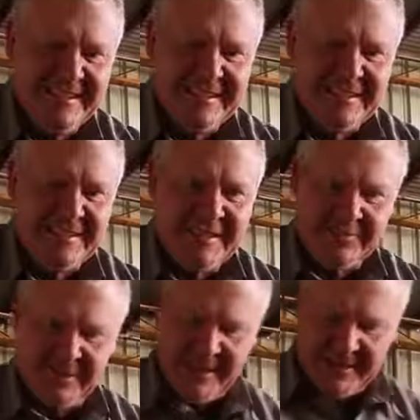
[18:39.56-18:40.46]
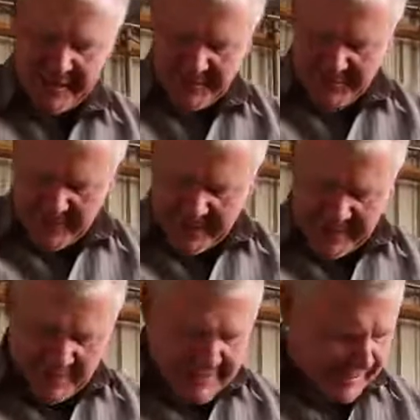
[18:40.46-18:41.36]
just to see if we can't get it square,
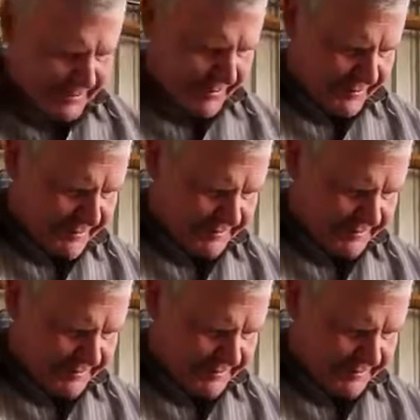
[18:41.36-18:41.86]
that'd be something different.